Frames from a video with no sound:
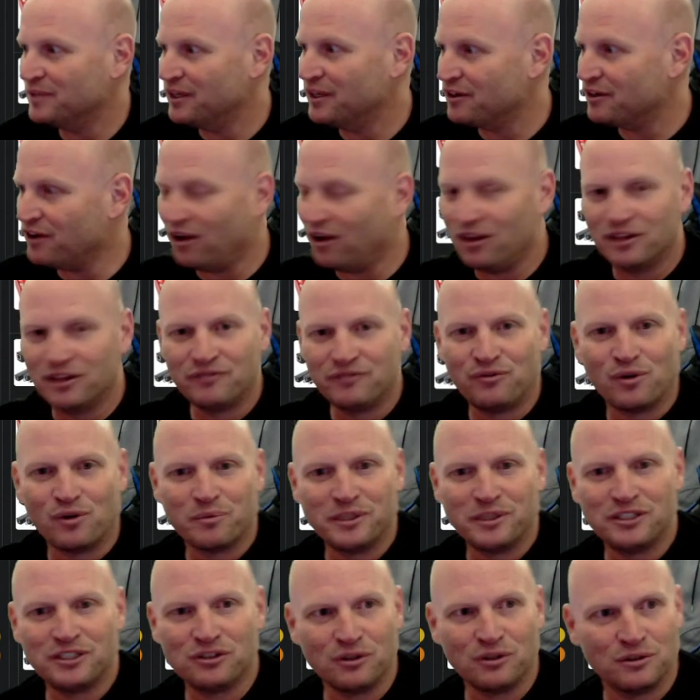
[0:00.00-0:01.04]
They're calling for
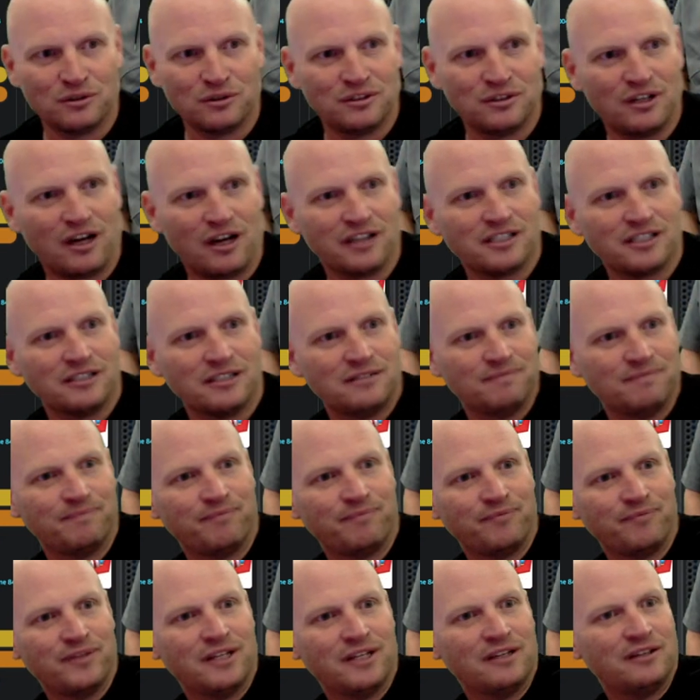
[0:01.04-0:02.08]
me. So, Dawson,
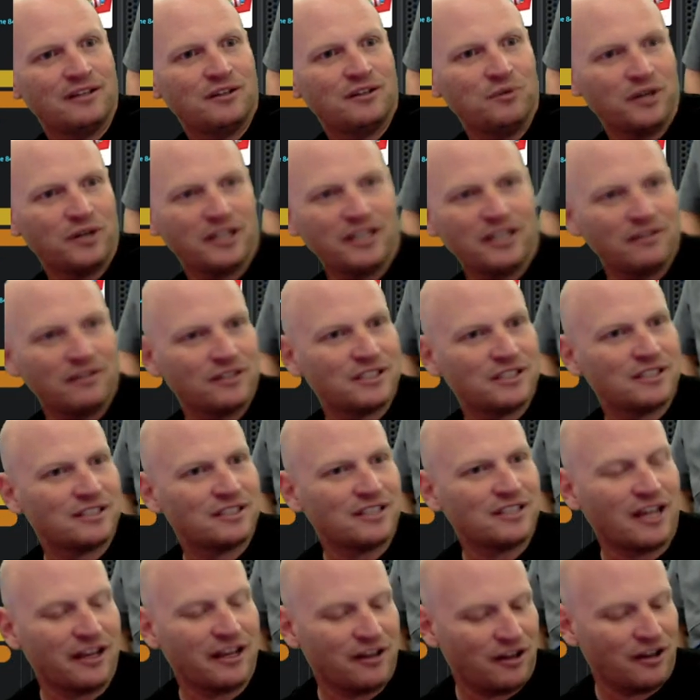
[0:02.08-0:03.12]
you want to give us a
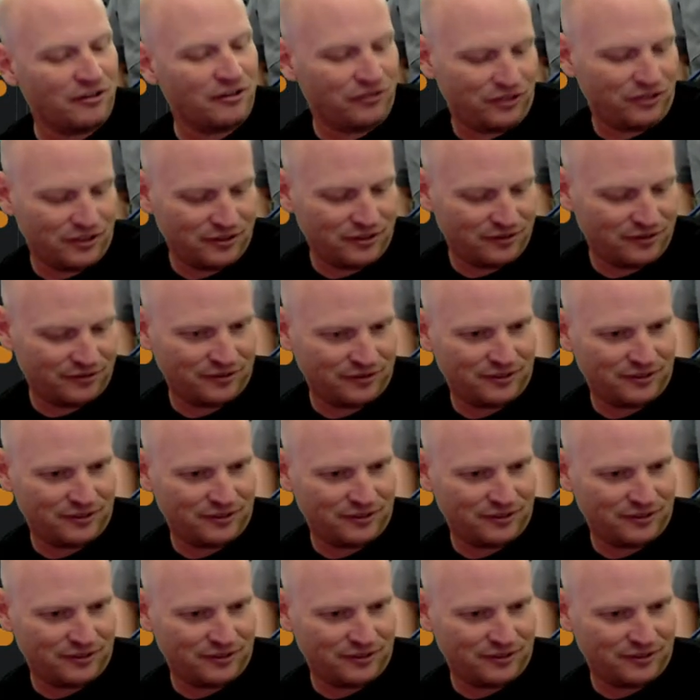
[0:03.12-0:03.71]
sign off?